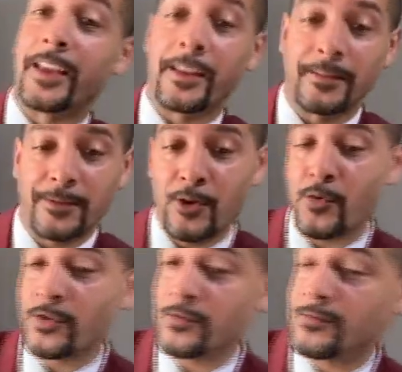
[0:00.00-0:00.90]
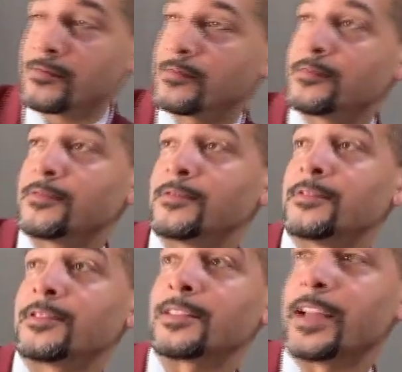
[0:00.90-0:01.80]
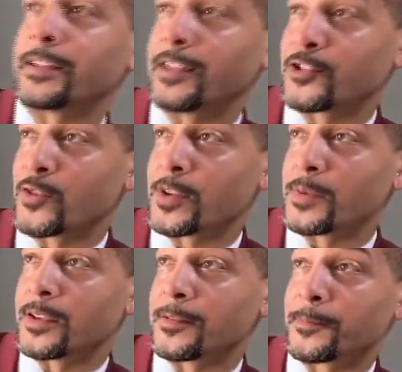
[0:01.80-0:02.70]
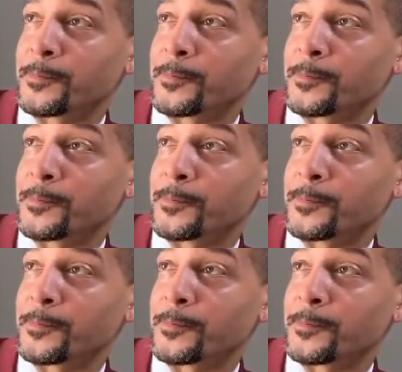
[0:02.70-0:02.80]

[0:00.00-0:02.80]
candidate. Who are you selecting as your running